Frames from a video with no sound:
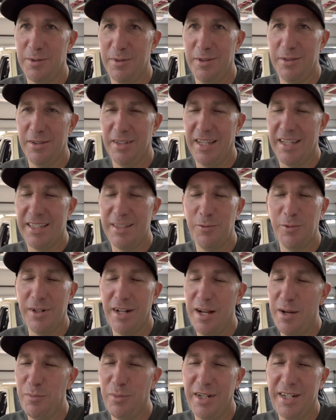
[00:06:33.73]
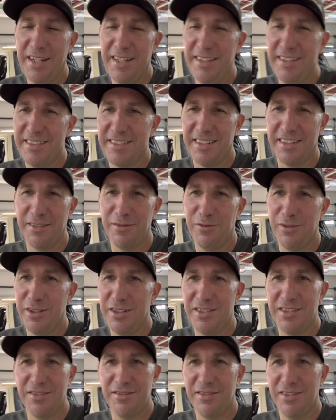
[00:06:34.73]
We were like, we're not breaking this on the
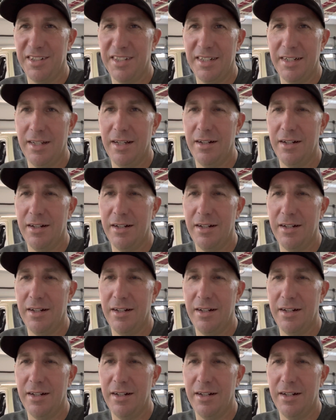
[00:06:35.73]
first freaking